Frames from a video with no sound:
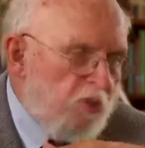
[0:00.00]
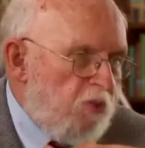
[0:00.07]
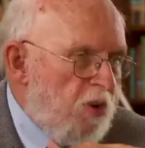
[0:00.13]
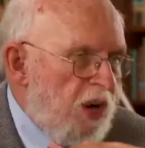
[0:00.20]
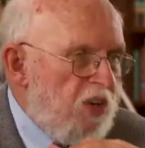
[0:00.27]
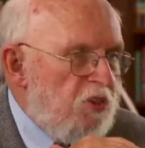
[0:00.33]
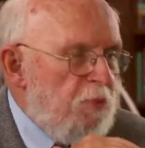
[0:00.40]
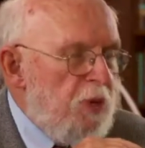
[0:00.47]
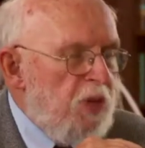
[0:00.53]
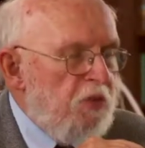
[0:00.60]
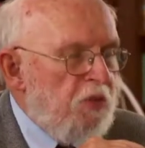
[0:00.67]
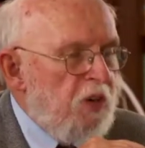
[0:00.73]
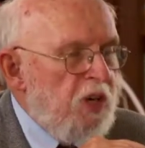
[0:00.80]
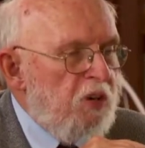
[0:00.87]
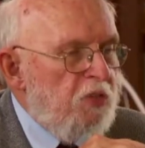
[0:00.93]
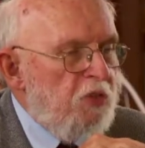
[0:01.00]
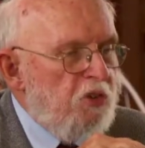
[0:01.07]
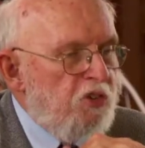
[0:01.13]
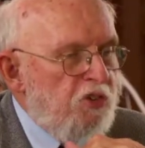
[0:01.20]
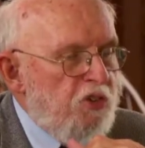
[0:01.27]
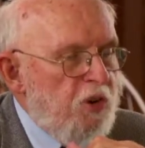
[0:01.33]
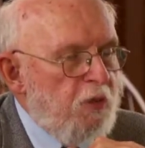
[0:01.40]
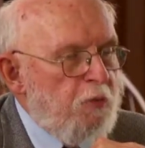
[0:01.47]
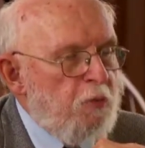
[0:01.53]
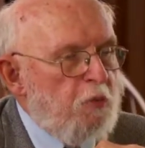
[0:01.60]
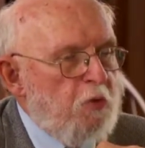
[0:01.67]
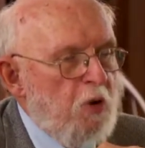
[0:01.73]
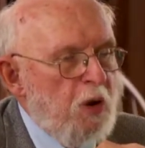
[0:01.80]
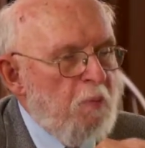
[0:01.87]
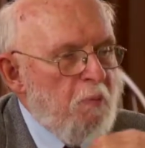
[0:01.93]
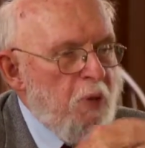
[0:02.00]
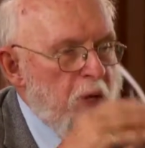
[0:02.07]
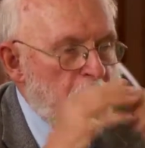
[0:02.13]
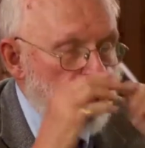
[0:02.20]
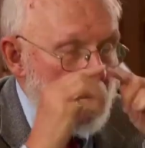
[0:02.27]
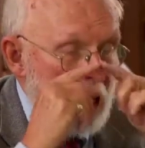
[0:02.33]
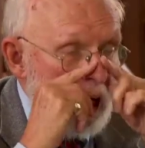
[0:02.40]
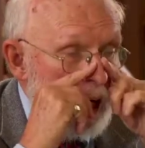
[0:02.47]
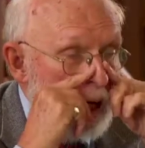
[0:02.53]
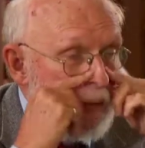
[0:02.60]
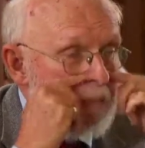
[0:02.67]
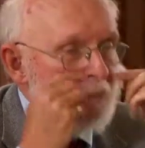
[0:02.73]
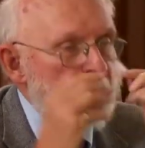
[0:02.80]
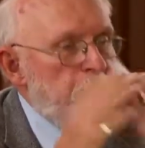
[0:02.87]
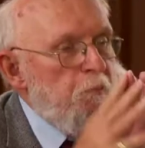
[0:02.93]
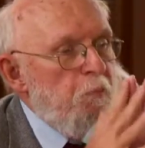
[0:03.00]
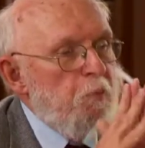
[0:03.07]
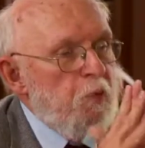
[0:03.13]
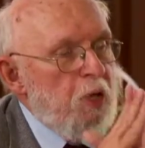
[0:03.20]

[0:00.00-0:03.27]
strikes me is is the shift from. Um,